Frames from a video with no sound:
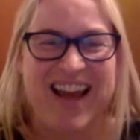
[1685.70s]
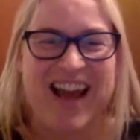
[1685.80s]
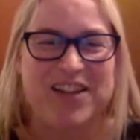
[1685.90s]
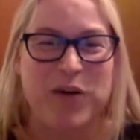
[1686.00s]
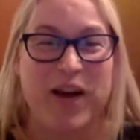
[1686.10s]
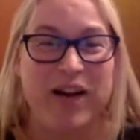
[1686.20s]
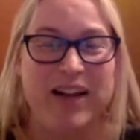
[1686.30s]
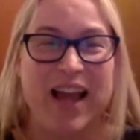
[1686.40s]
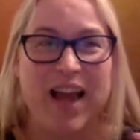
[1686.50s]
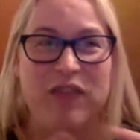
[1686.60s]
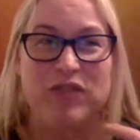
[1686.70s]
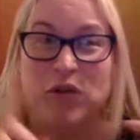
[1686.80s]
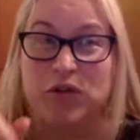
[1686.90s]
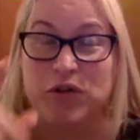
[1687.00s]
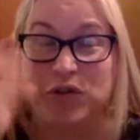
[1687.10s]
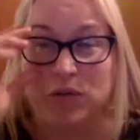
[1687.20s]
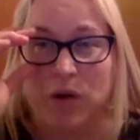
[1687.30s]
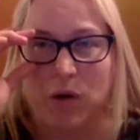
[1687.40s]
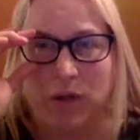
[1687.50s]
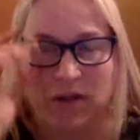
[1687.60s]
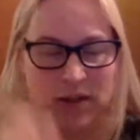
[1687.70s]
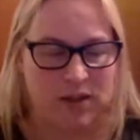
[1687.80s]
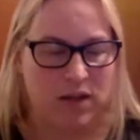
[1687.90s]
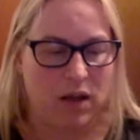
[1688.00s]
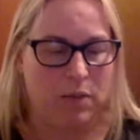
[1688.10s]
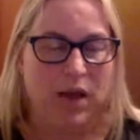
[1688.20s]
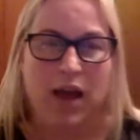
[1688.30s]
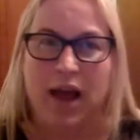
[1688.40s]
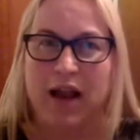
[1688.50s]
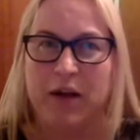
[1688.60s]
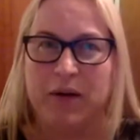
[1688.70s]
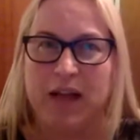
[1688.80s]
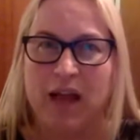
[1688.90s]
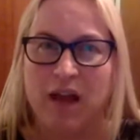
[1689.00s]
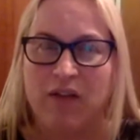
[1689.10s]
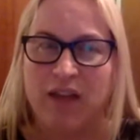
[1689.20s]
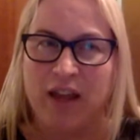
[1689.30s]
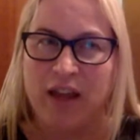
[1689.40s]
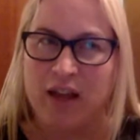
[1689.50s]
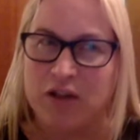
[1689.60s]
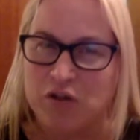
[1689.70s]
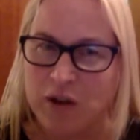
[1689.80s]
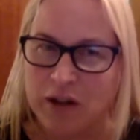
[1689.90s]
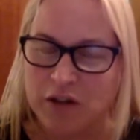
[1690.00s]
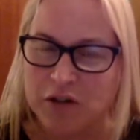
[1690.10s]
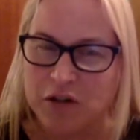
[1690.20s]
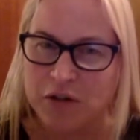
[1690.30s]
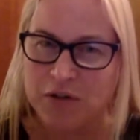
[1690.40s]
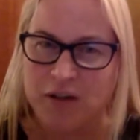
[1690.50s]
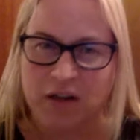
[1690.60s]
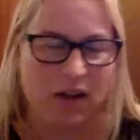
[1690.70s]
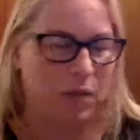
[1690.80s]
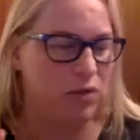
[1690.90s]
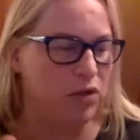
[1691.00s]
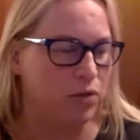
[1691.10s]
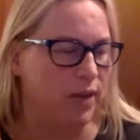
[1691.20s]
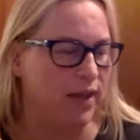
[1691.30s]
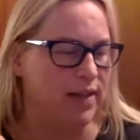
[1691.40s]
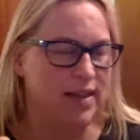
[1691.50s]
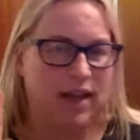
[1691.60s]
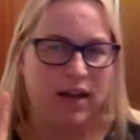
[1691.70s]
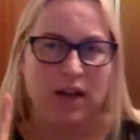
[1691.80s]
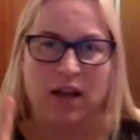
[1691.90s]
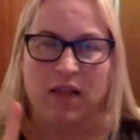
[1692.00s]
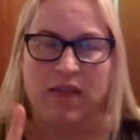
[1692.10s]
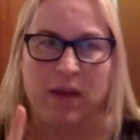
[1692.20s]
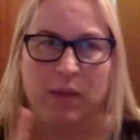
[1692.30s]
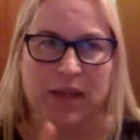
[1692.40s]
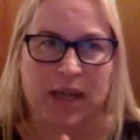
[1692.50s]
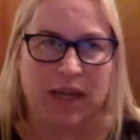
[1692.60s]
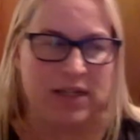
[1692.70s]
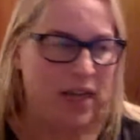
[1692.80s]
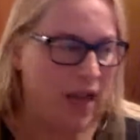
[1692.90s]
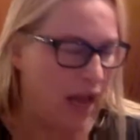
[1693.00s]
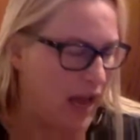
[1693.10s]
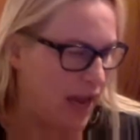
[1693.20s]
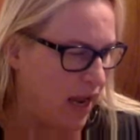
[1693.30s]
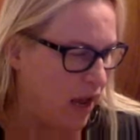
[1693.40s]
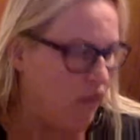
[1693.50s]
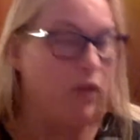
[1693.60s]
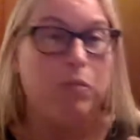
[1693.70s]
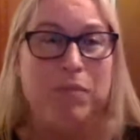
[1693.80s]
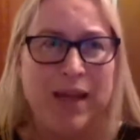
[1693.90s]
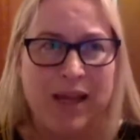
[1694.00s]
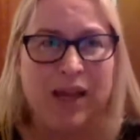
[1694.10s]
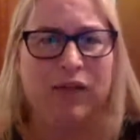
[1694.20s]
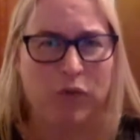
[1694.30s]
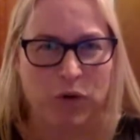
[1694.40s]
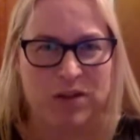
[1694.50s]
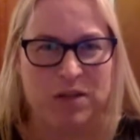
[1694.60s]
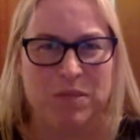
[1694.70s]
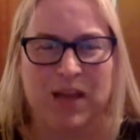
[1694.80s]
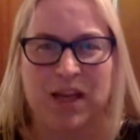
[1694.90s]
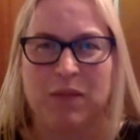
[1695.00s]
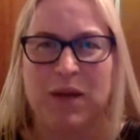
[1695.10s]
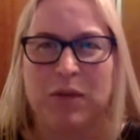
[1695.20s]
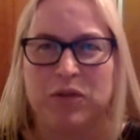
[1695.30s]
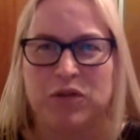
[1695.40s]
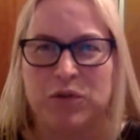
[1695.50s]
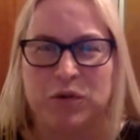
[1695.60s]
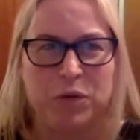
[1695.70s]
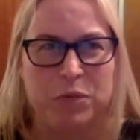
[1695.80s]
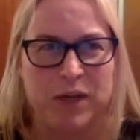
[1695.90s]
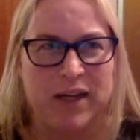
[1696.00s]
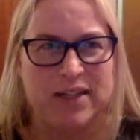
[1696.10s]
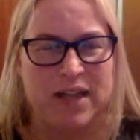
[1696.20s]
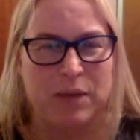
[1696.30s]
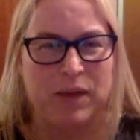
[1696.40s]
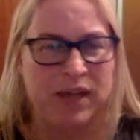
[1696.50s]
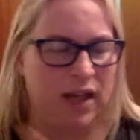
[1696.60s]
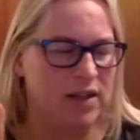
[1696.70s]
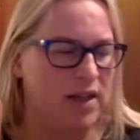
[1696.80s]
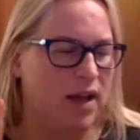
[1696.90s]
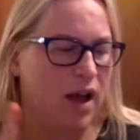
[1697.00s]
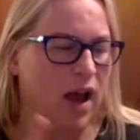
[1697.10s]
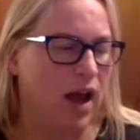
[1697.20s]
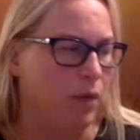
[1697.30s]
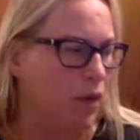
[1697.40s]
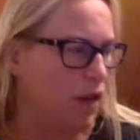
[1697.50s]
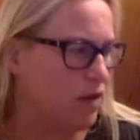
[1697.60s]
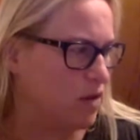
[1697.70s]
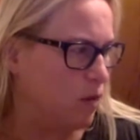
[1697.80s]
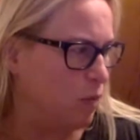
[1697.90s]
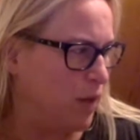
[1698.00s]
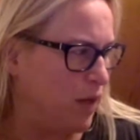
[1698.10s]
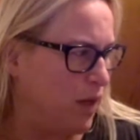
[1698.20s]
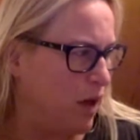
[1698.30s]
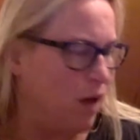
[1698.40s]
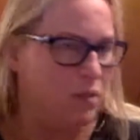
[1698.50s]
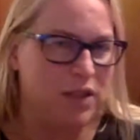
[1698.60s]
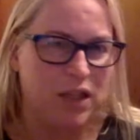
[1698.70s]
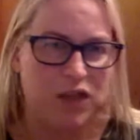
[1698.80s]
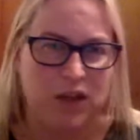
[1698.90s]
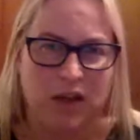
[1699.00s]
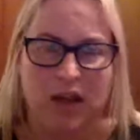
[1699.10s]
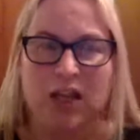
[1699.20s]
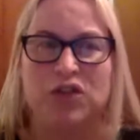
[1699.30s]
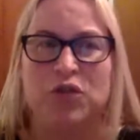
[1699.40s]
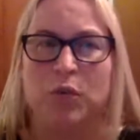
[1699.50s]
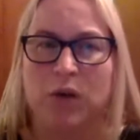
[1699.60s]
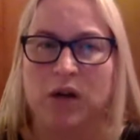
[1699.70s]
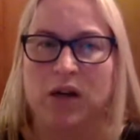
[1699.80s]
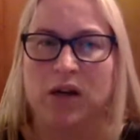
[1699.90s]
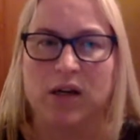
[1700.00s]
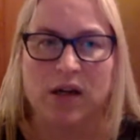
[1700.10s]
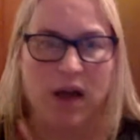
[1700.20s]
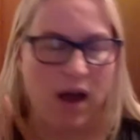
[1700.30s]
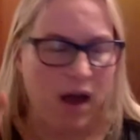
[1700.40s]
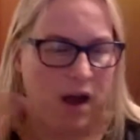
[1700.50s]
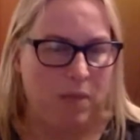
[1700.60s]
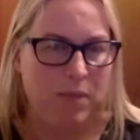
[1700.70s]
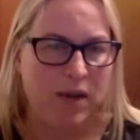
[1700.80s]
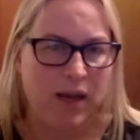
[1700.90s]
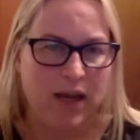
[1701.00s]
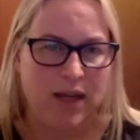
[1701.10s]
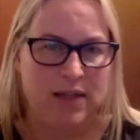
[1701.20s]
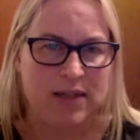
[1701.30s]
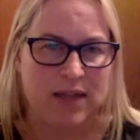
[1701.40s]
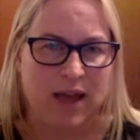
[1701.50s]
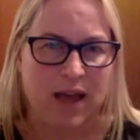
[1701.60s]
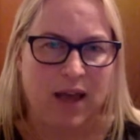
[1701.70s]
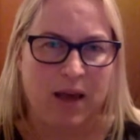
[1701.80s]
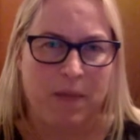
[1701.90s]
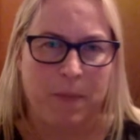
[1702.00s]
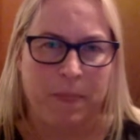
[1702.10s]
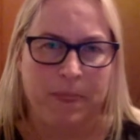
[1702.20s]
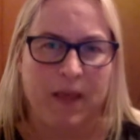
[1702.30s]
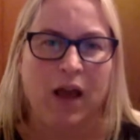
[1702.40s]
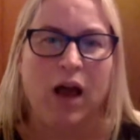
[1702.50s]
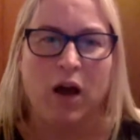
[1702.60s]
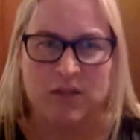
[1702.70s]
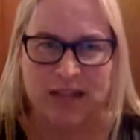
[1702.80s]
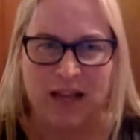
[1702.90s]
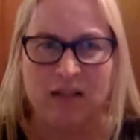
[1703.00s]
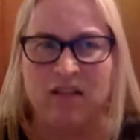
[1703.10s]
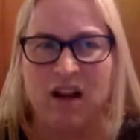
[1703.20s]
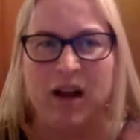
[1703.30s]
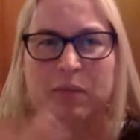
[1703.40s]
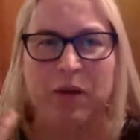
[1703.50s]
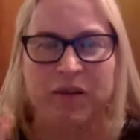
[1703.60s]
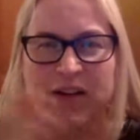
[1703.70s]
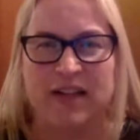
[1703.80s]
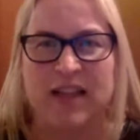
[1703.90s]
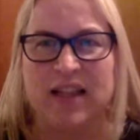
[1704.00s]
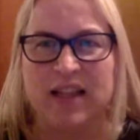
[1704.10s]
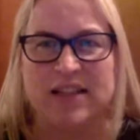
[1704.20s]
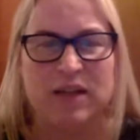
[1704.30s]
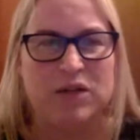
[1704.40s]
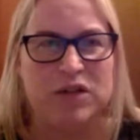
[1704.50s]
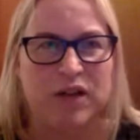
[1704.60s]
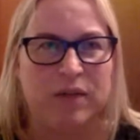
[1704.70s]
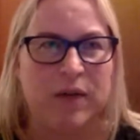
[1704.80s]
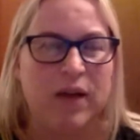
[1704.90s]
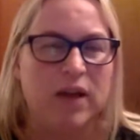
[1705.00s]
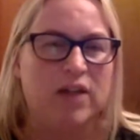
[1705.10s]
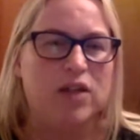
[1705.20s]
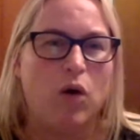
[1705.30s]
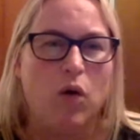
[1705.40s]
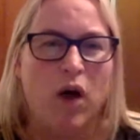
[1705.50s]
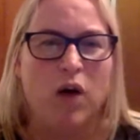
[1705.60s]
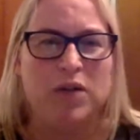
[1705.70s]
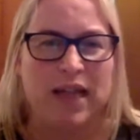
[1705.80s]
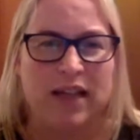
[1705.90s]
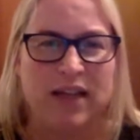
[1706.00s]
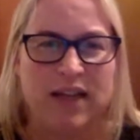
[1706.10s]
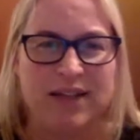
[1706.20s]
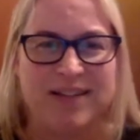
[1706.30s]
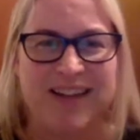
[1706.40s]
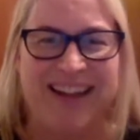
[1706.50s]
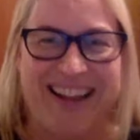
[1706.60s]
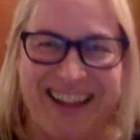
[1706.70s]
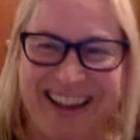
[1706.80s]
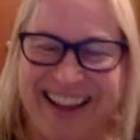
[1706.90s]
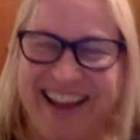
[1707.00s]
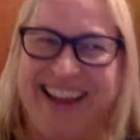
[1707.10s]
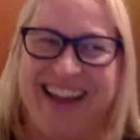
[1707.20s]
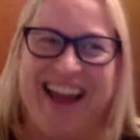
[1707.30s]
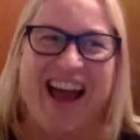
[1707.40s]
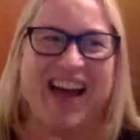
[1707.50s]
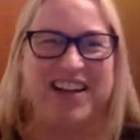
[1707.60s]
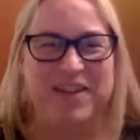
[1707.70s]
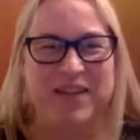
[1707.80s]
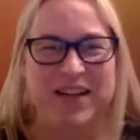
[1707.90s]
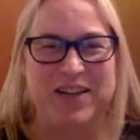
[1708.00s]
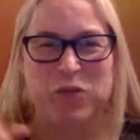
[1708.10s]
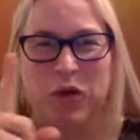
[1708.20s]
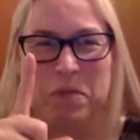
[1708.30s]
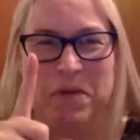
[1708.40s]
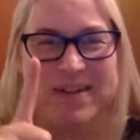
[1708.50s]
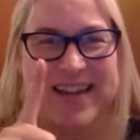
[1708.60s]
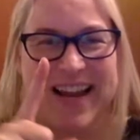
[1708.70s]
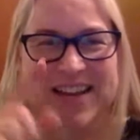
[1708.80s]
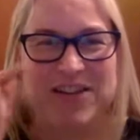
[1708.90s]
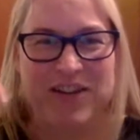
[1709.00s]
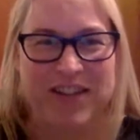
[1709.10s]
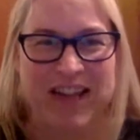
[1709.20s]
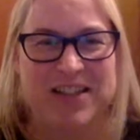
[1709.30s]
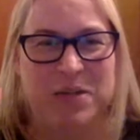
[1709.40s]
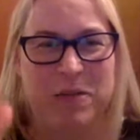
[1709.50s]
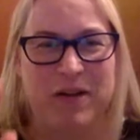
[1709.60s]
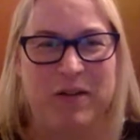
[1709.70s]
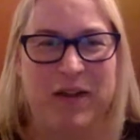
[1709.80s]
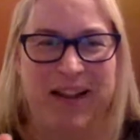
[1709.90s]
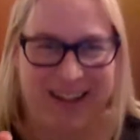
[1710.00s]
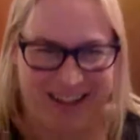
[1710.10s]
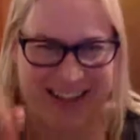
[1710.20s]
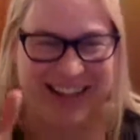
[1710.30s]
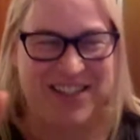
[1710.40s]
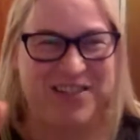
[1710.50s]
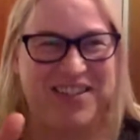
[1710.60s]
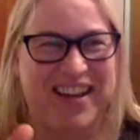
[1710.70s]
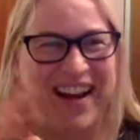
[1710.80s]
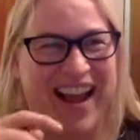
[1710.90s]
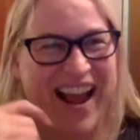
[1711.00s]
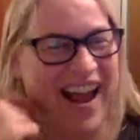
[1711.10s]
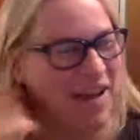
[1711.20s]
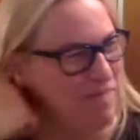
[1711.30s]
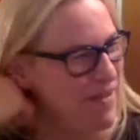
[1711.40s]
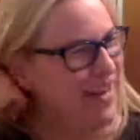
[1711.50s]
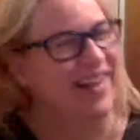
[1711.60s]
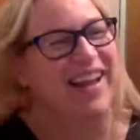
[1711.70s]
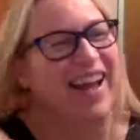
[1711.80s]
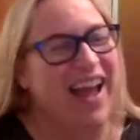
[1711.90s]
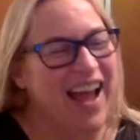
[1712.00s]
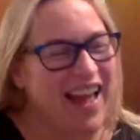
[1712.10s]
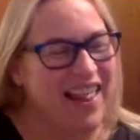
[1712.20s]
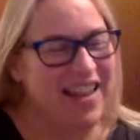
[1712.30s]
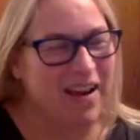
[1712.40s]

So I already have, so you do know that this, I already have a astrologer who's going to come do readings that weekend. I have me, of course, the medium. I will do group readings that weekend. I will also be teaching angel work, and a hotel. All right, perfect. I think that sounds good. So a hotel it is, because one person answered. That's that's what's going to happen, and